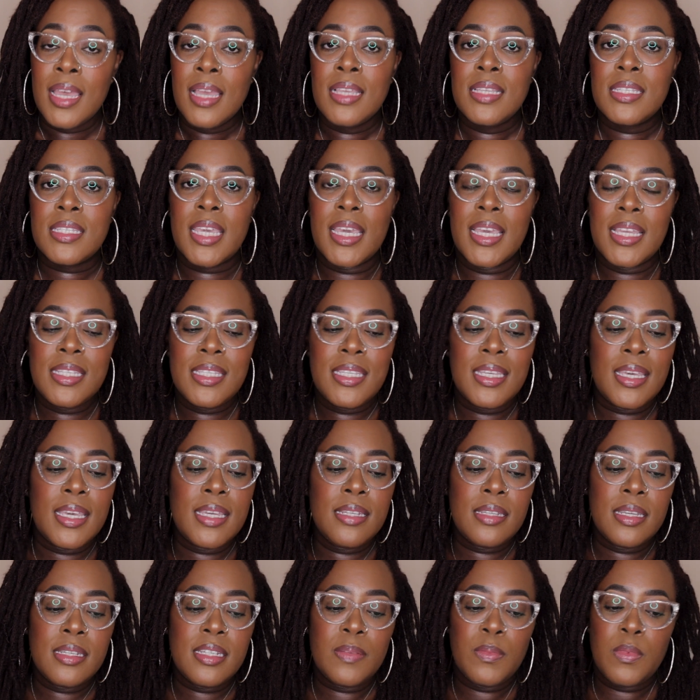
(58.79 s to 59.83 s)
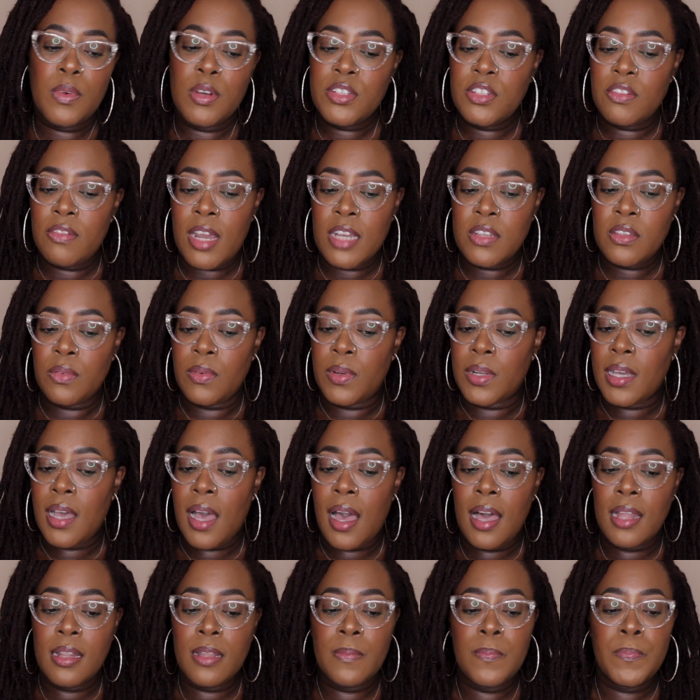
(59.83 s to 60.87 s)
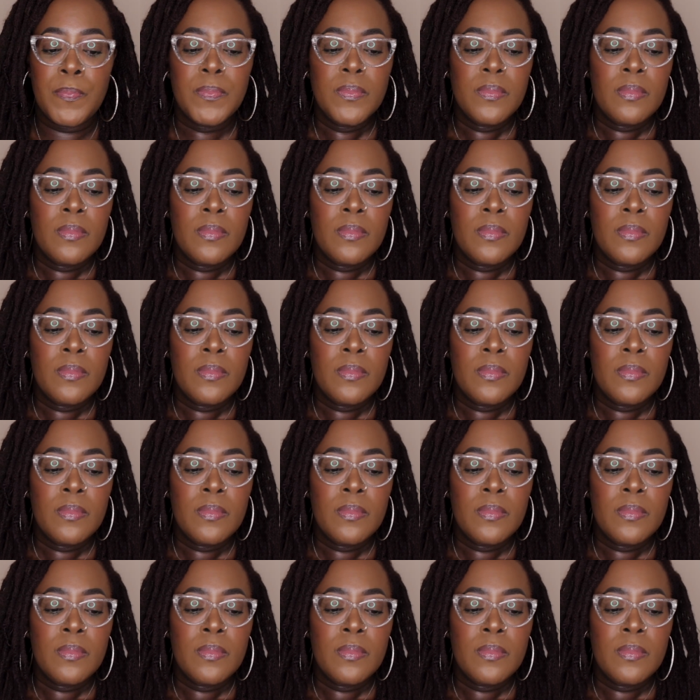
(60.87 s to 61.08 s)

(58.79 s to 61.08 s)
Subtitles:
skin tint, tinted moisturizer, whatever you want to call them,